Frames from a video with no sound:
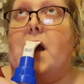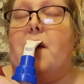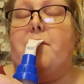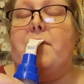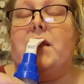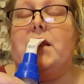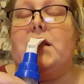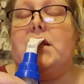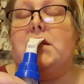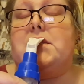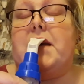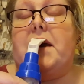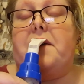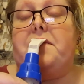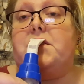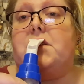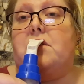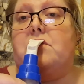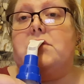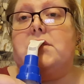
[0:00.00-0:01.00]
I mean, the
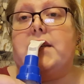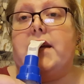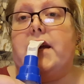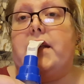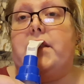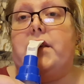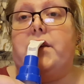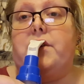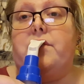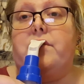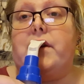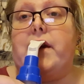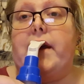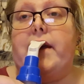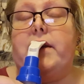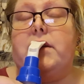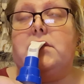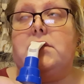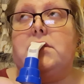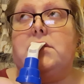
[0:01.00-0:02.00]
death toll today in the UK
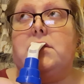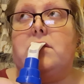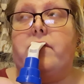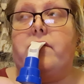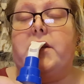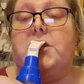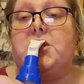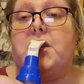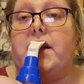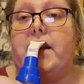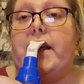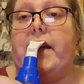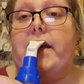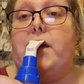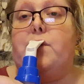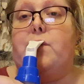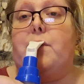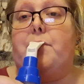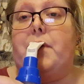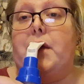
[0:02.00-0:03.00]
is
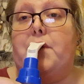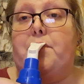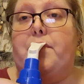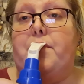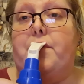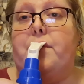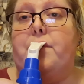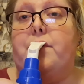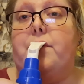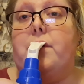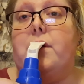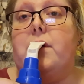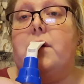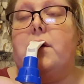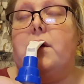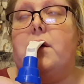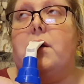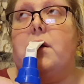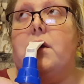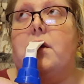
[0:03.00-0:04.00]
381 people.
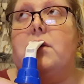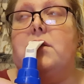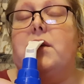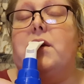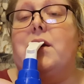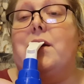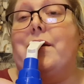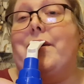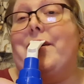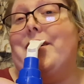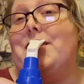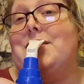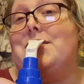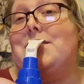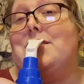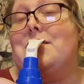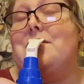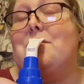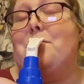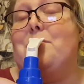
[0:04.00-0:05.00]
The
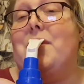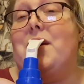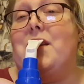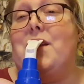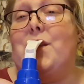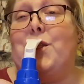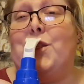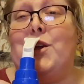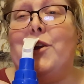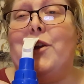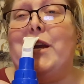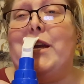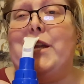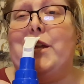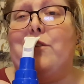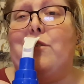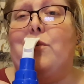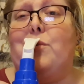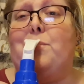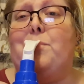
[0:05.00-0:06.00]
youngest being a
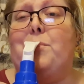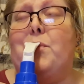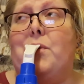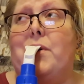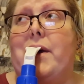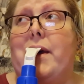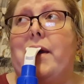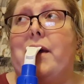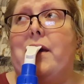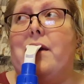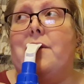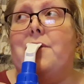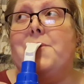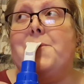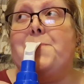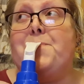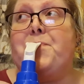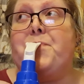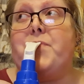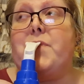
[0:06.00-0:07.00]
13-year-old boy
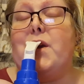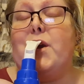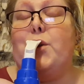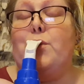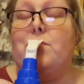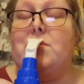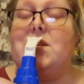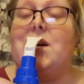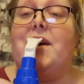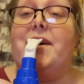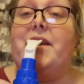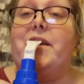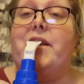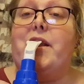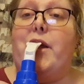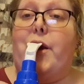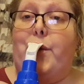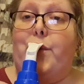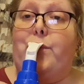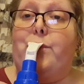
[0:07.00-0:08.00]
who died
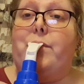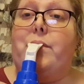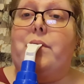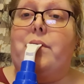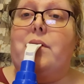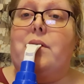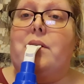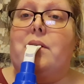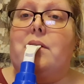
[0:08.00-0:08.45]
alone.